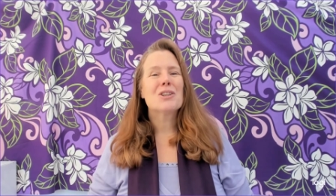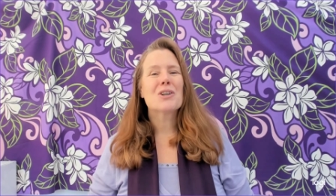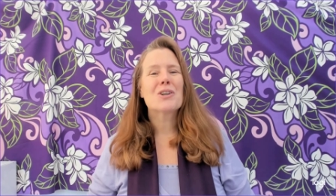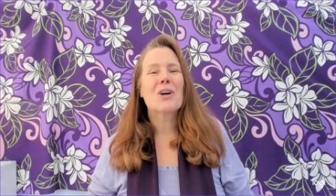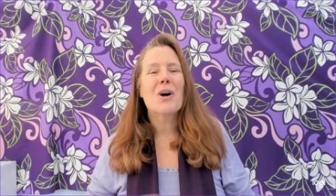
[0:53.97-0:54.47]

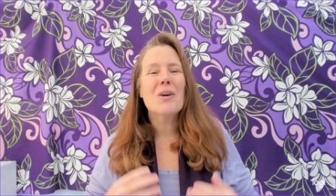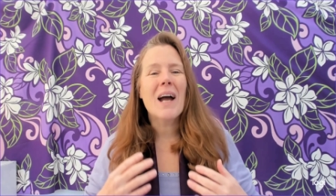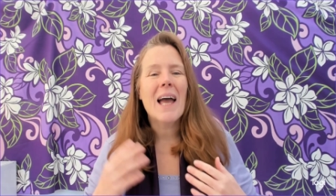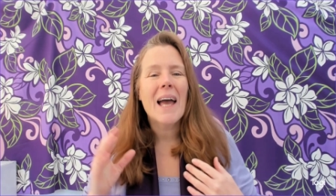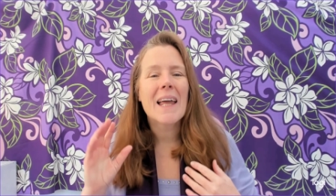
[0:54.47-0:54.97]
So
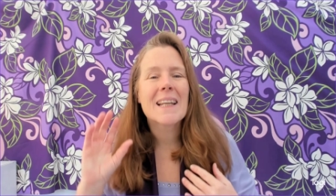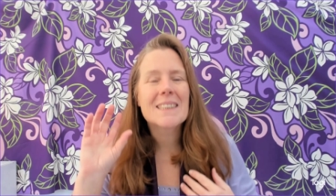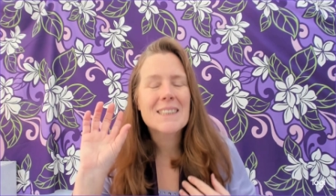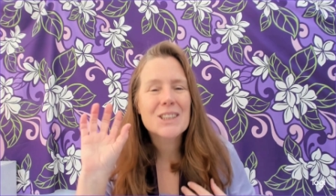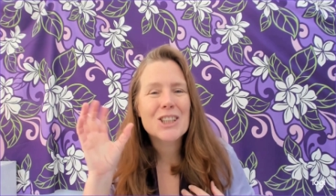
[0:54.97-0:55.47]
go ahead
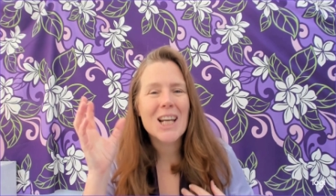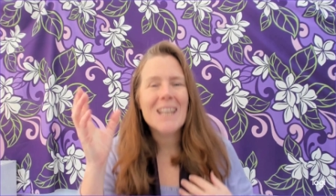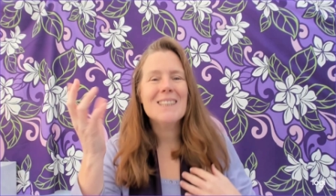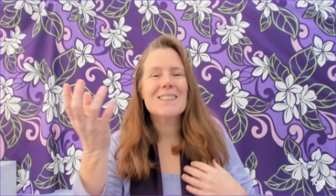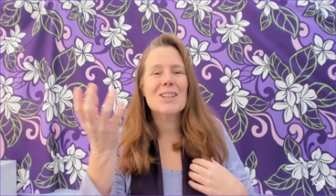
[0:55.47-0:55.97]
and
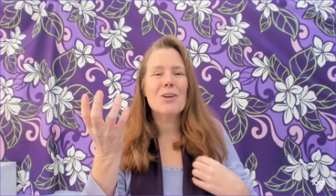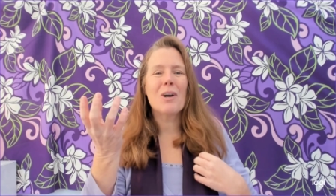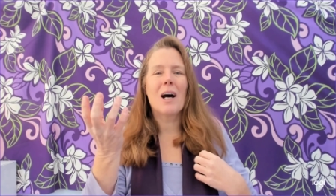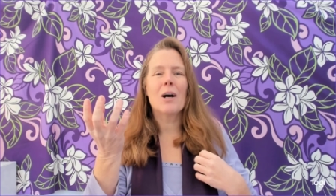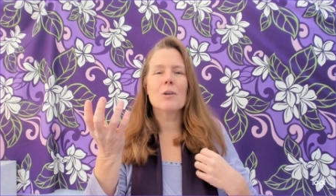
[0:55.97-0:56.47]
change
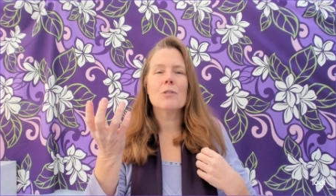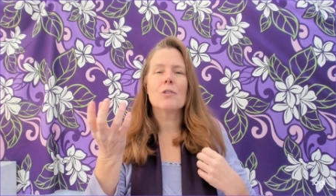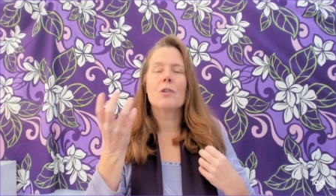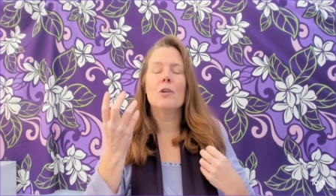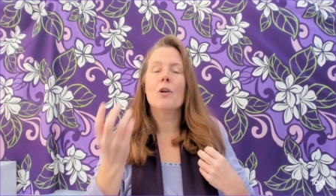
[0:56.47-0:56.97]

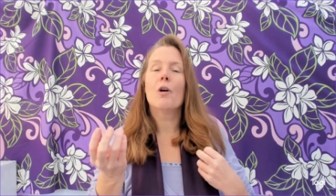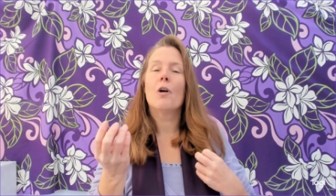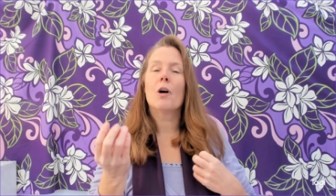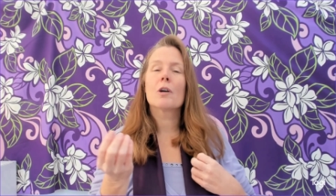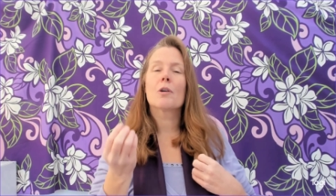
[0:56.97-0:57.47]
around
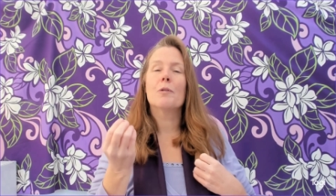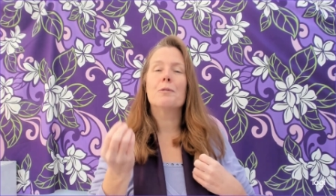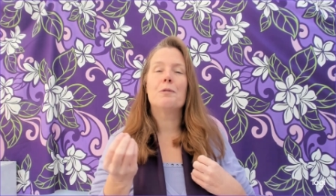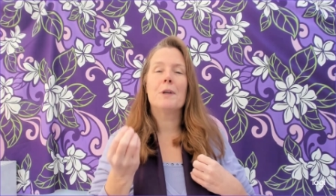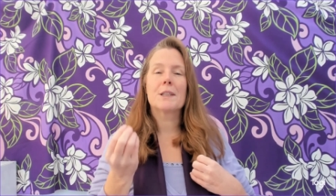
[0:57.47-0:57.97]
your
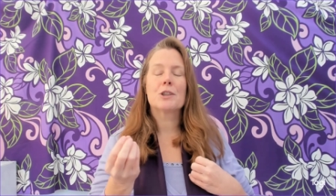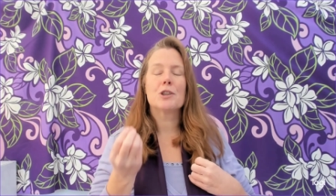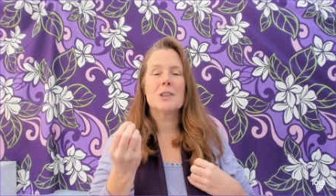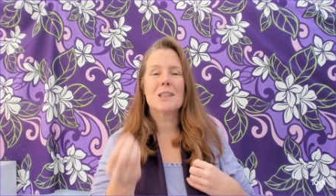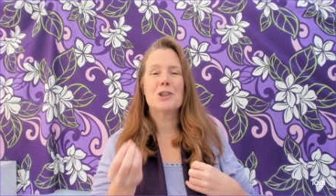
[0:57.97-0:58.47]

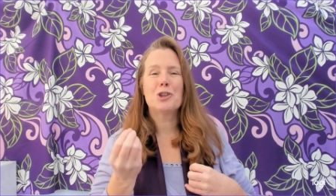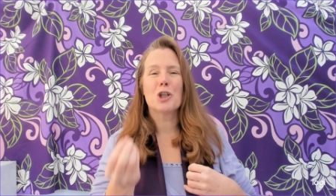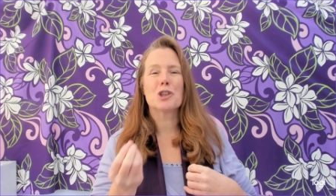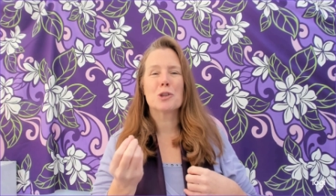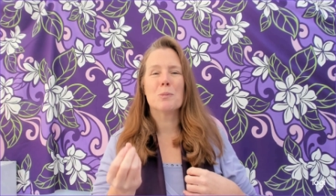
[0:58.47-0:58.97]
convictions and
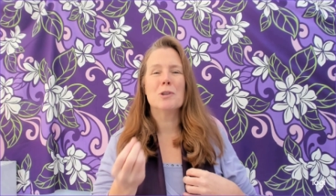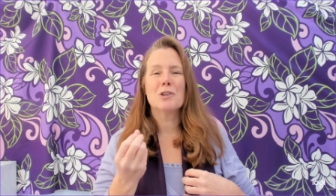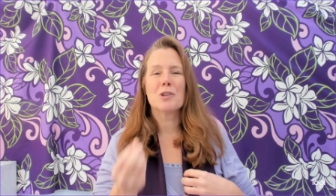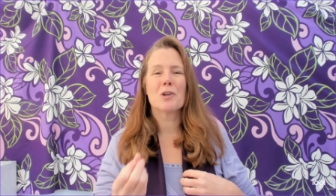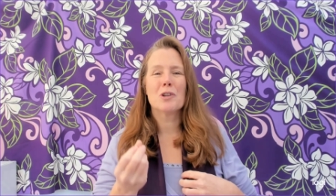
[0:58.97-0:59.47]

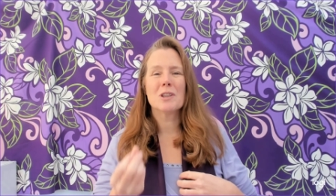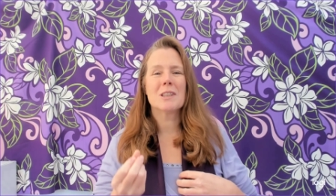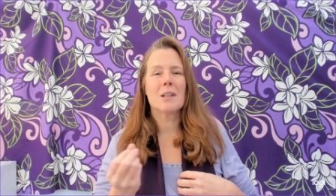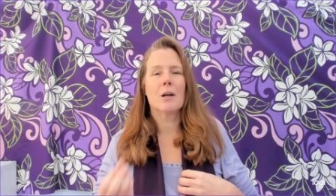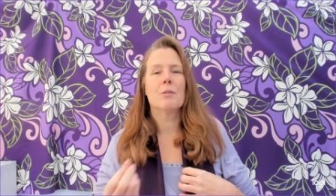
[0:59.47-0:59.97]
judgments on
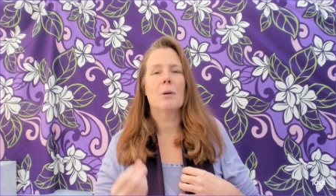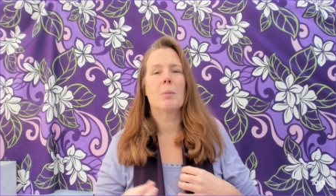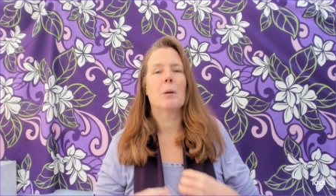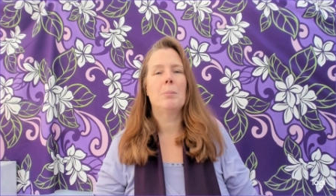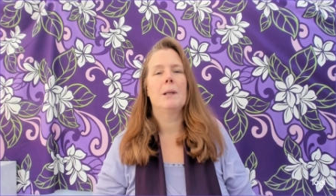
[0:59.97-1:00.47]
yourself
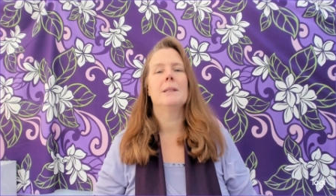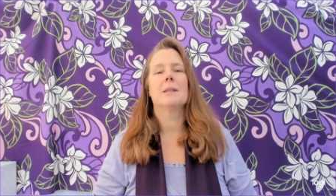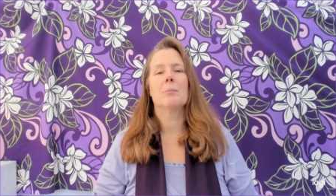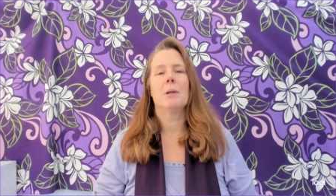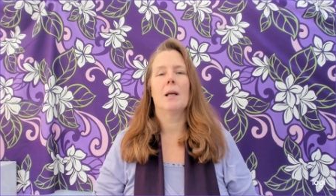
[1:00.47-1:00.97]
about
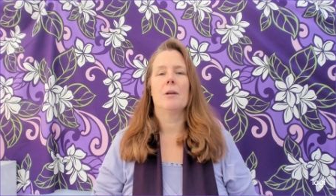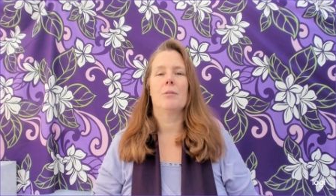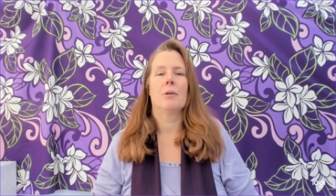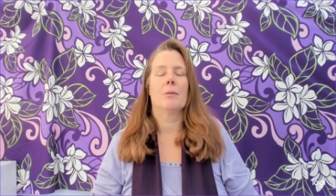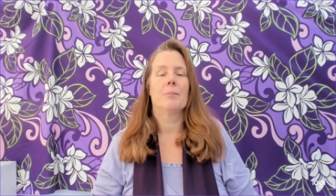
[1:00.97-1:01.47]
pleasing
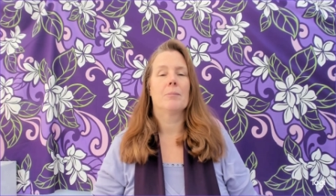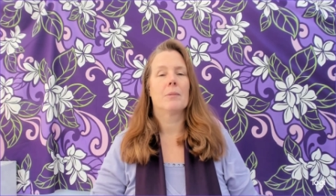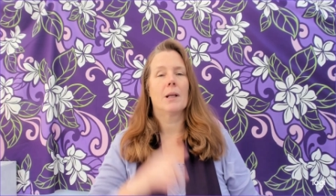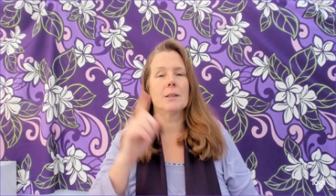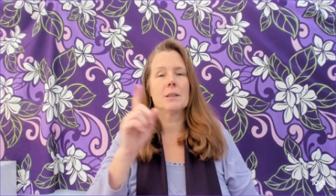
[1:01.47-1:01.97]
behavior.
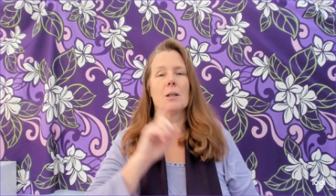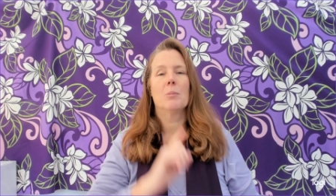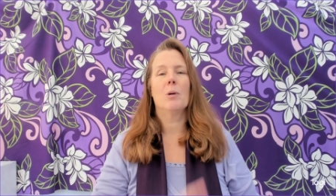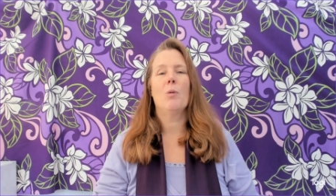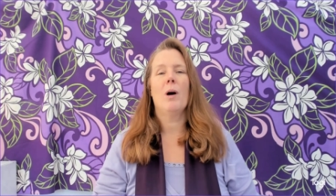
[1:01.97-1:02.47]
That's
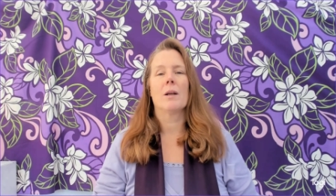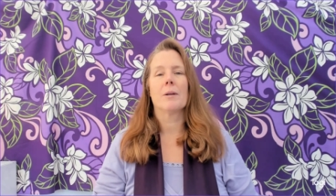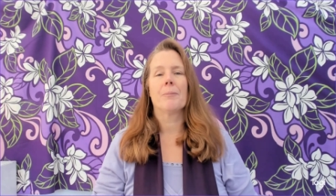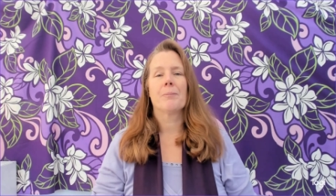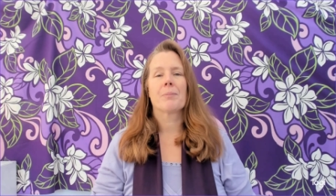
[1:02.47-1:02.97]
number
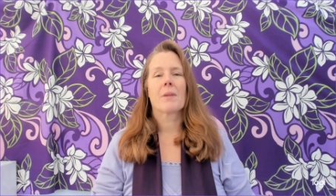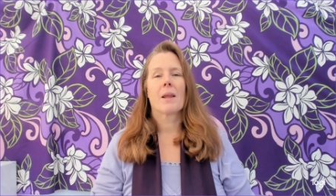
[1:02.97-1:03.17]
one.